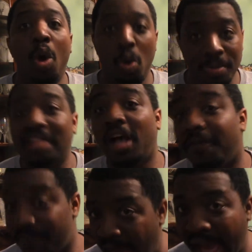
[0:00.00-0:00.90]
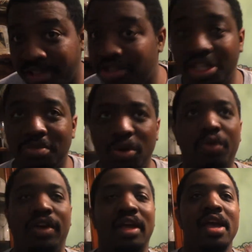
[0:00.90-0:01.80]
That's how fast she's
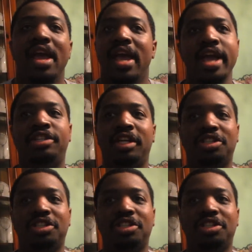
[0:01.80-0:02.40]
moving, and she